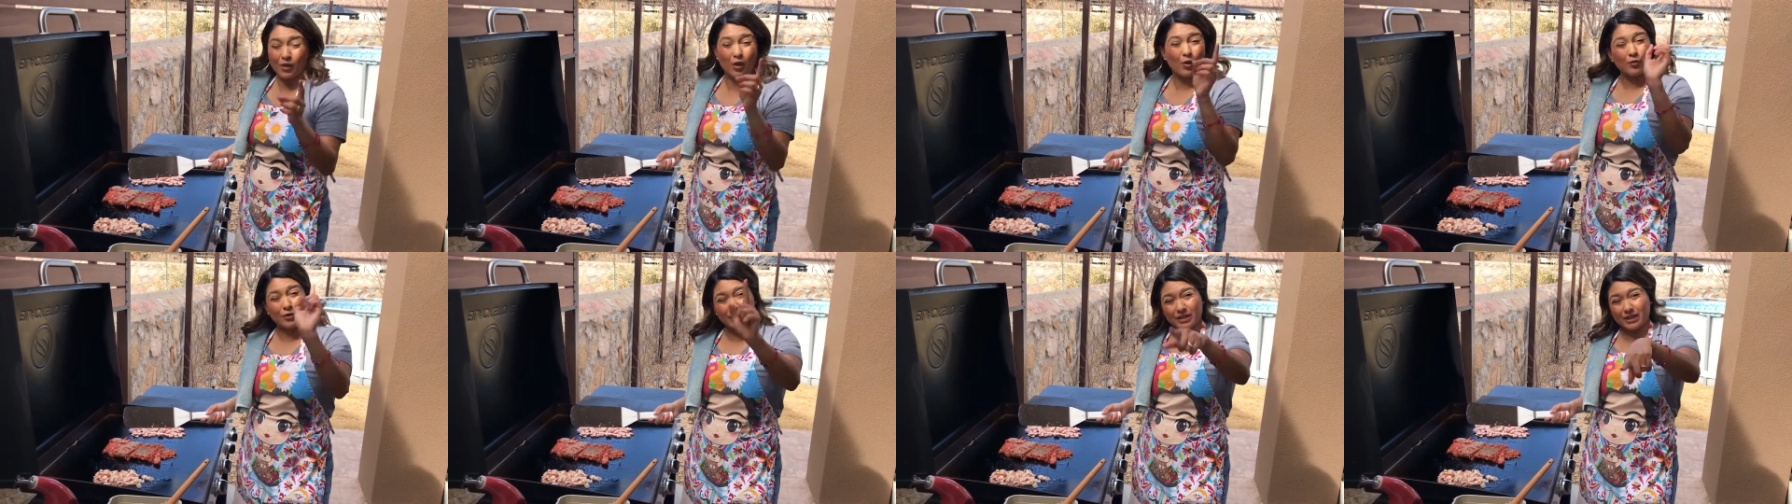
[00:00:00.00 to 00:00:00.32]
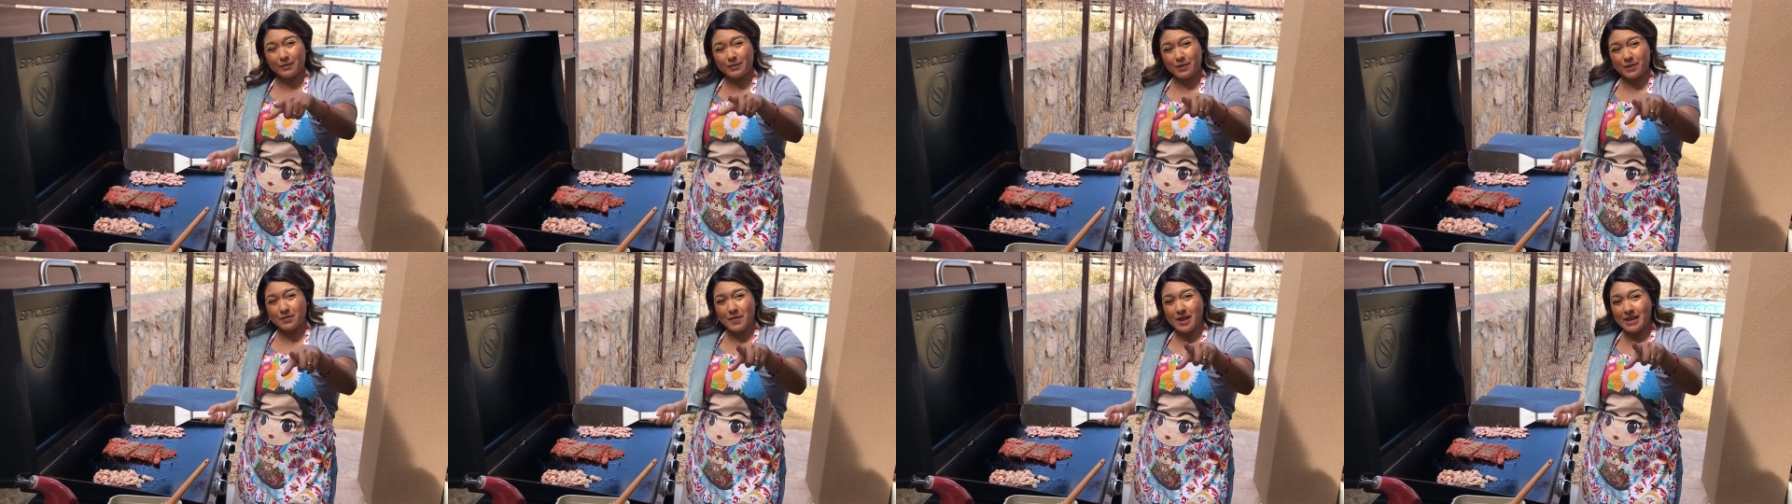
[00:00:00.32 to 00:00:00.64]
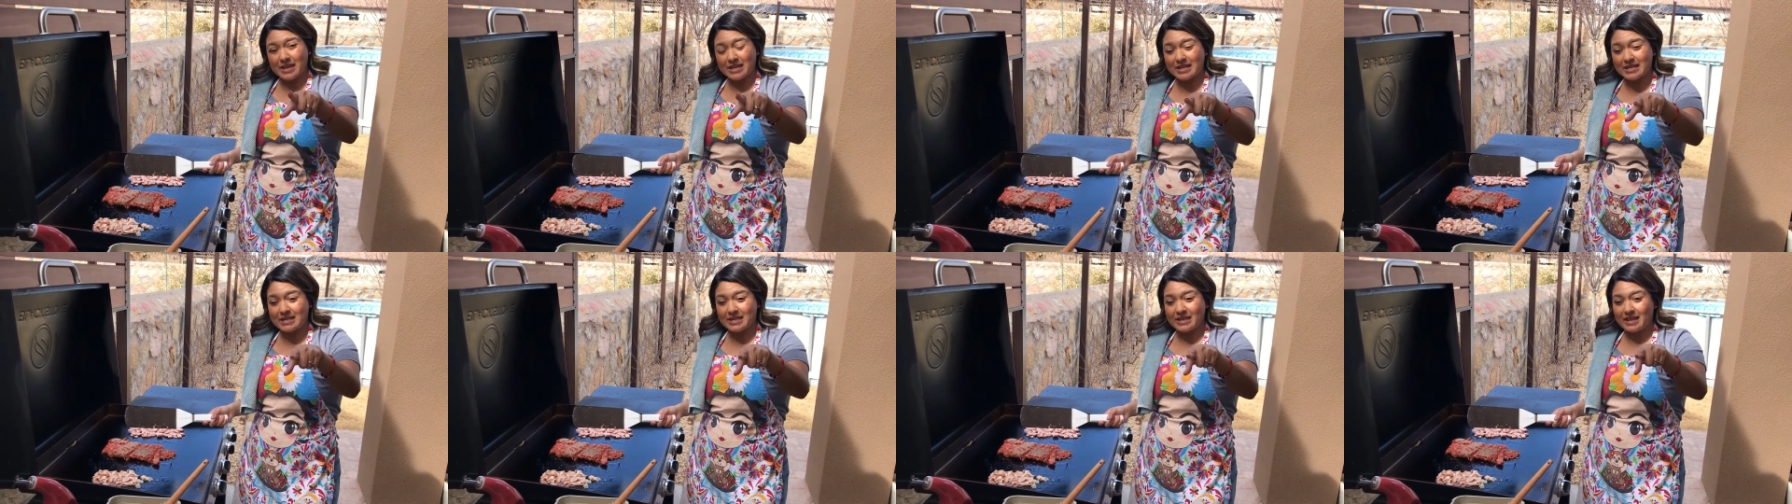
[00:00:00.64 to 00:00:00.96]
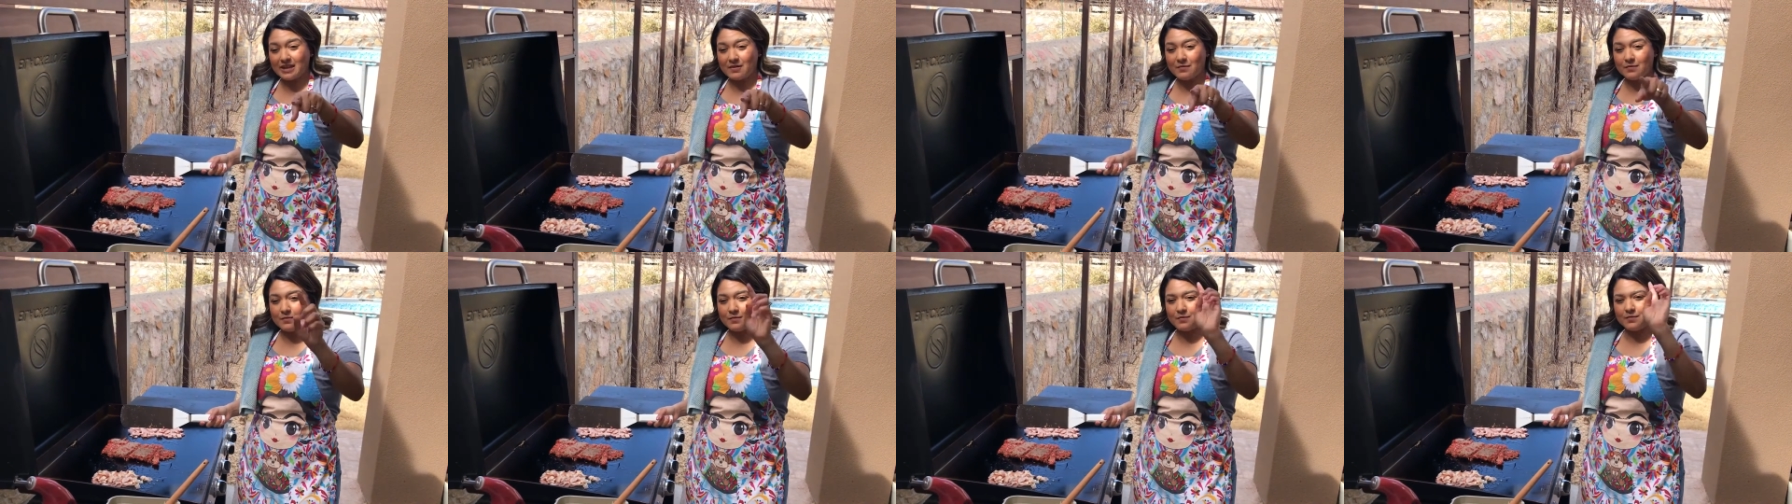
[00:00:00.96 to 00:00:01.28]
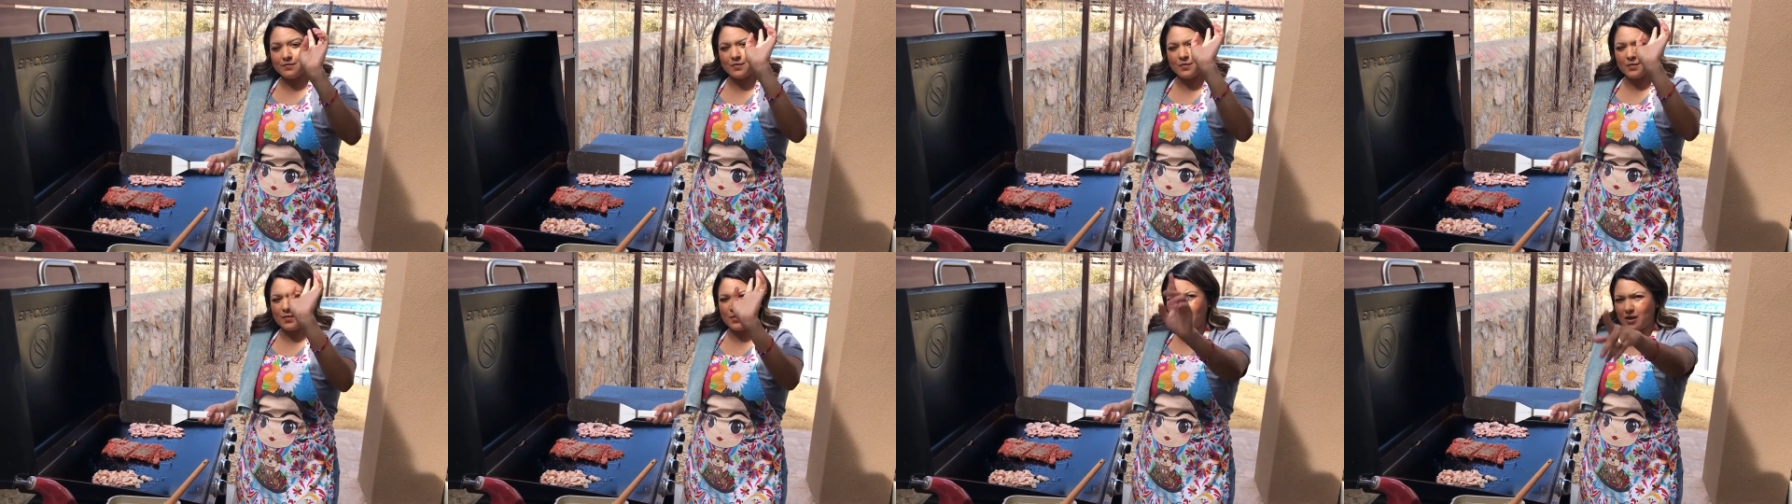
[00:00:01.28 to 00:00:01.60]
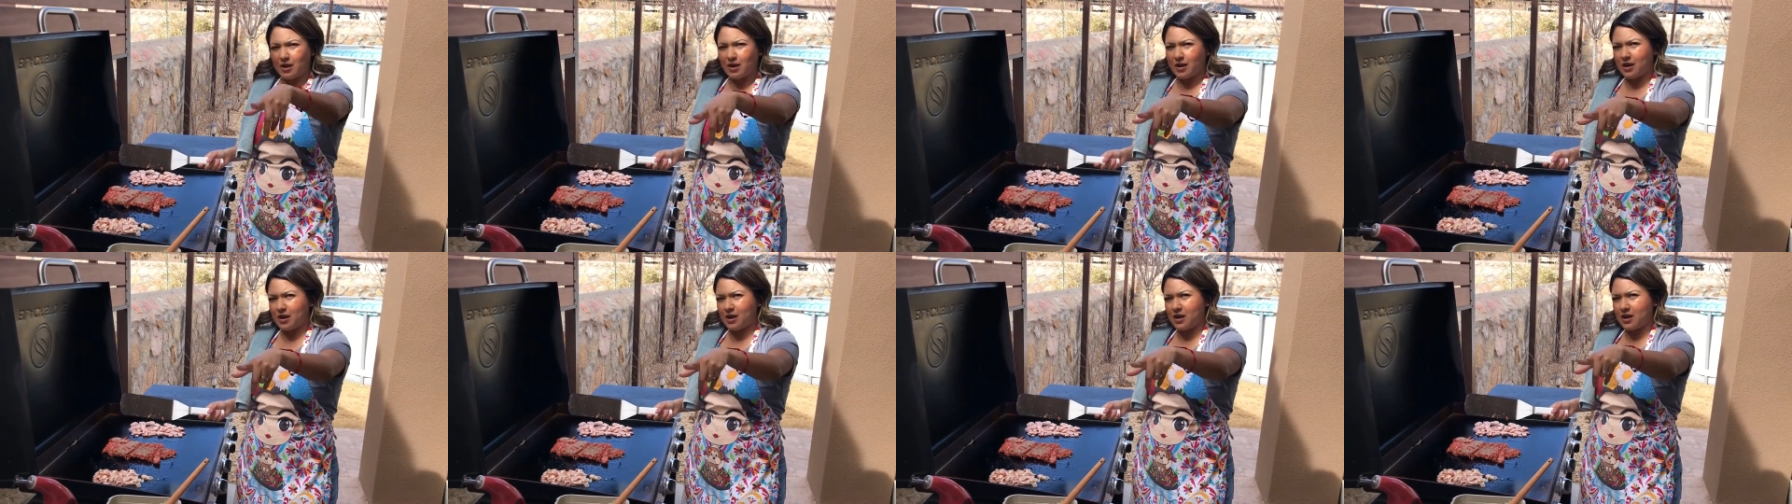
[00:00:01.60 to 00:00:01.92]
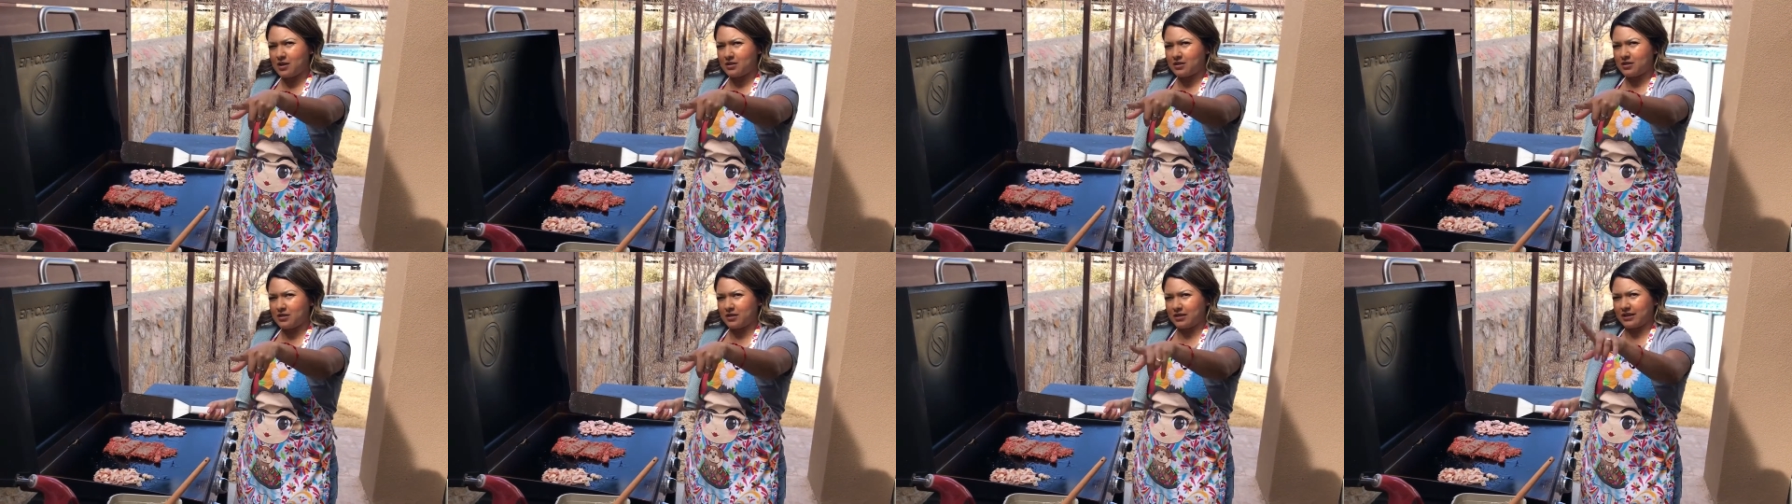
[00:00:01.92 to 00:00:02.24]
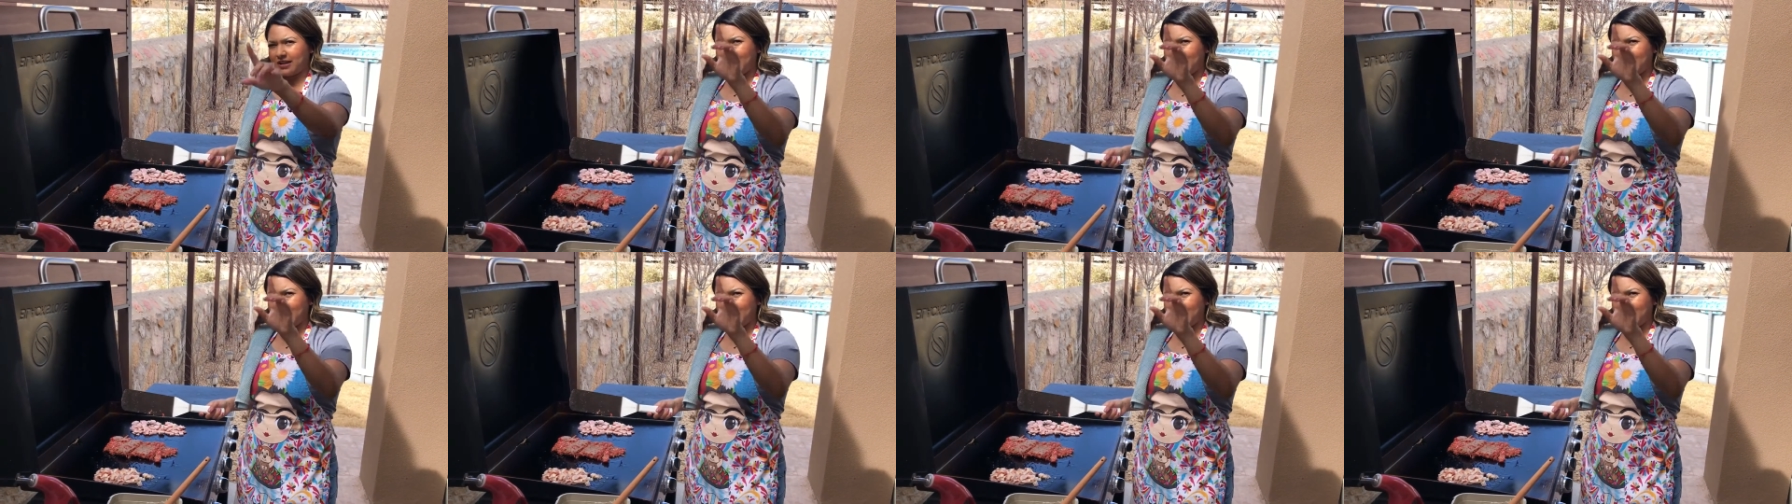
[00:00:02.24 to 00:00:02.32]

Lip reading: we're gonna be making them on the